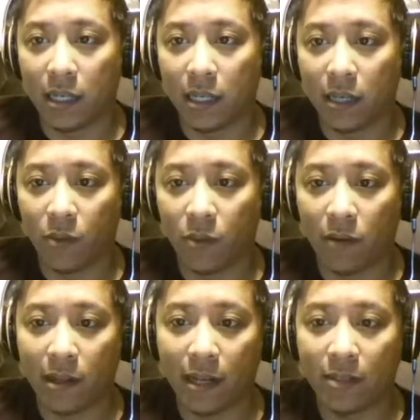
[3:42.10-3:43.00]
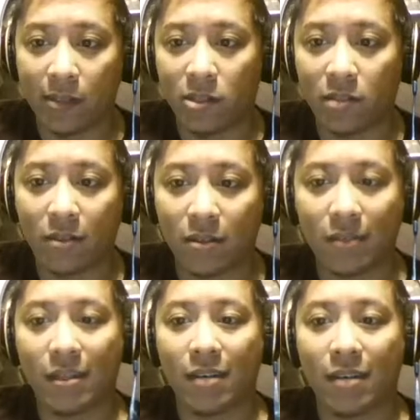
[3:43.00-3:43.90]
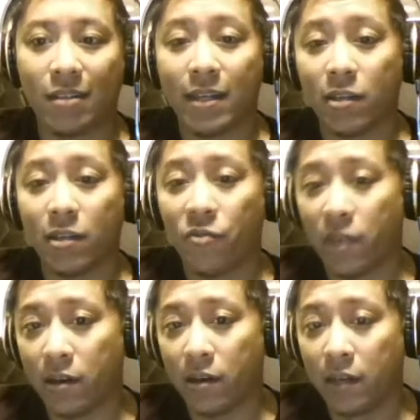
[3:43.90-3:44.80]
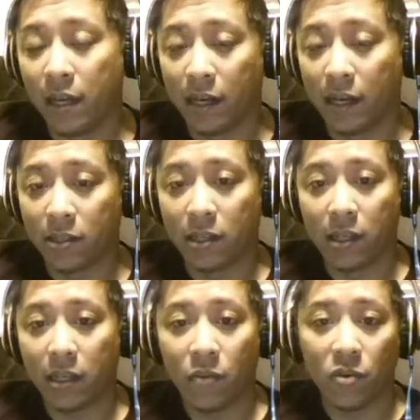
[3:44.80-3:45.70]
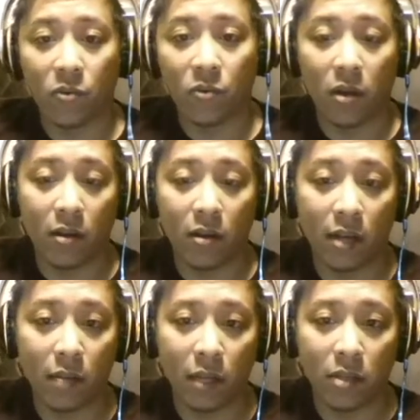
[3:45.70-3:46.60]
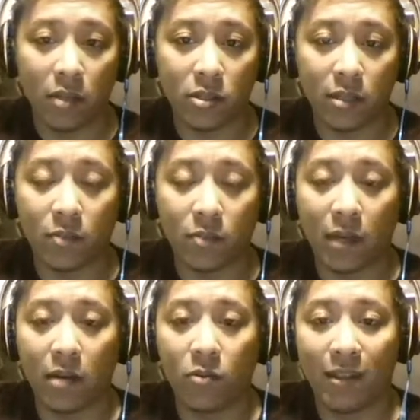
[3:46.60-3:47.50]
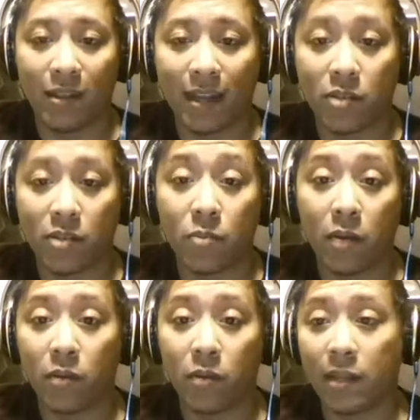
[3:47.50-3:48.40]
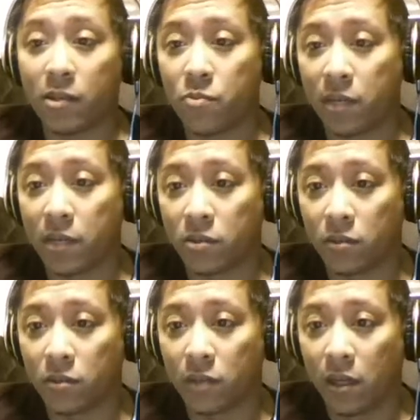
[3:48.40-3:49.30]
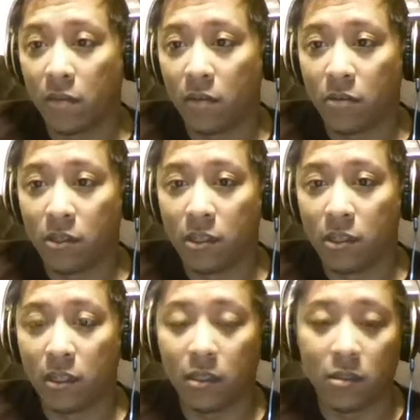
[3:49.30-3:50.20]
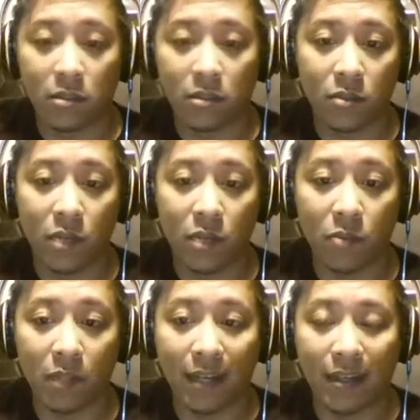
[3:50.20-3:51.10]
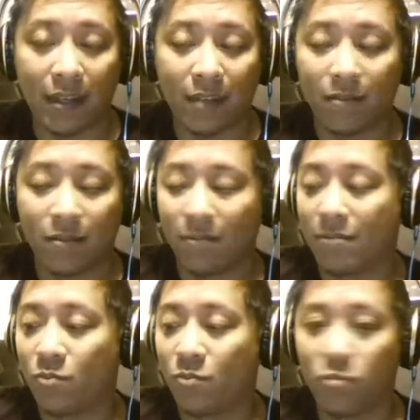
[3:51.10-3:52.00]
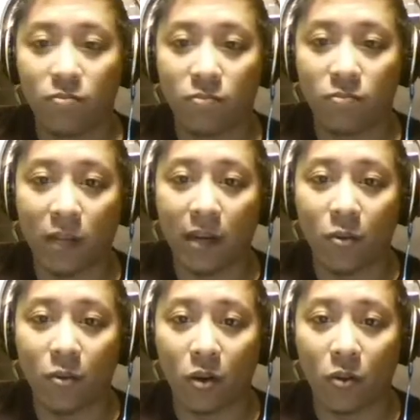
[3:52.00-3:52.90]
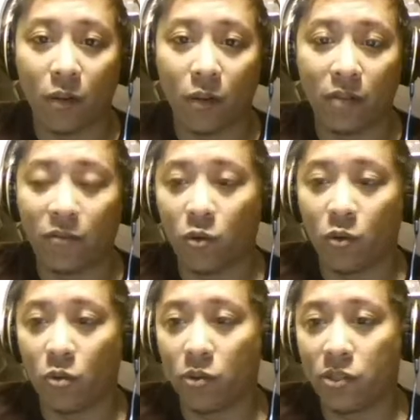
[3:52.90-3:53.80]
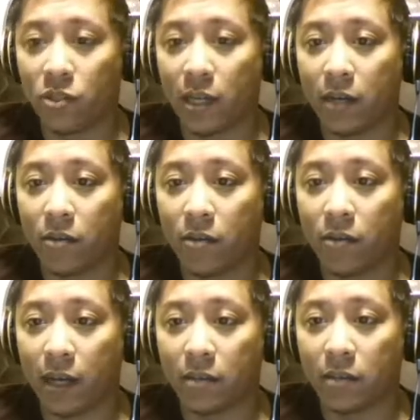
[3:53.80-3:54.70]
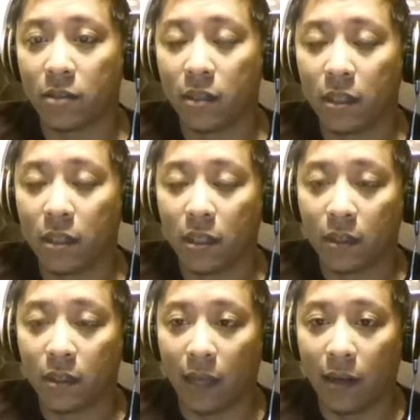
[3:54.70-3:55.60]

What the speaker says: other way around that is just click on the download file. That's going to give you an image that's about 1000 by 1000 pixels, which is, to me, plenty to work with for what you got to do next. Okay,